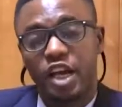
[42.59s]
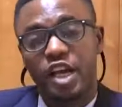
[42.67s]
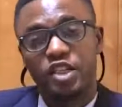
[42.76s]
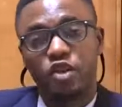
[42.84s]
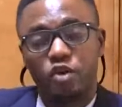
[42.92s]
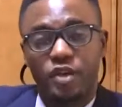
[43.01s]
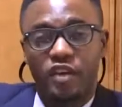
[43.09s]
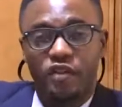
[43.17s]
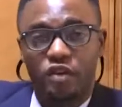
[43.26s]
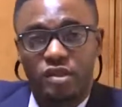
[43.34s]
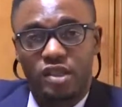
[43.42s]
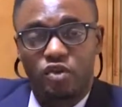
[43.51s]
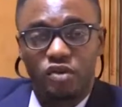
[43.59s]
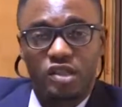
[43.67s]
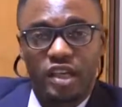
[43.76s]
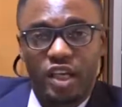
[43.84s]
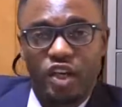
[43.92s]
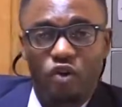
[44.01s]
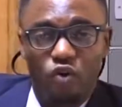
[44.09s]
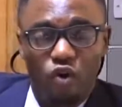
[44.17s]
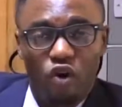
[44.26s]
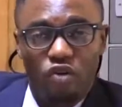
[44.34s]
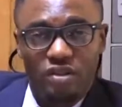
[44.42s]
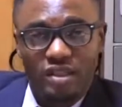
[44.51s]
He's going to be giving us his own take,
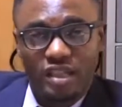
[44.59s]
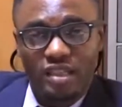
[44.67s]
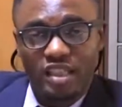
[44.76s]
on the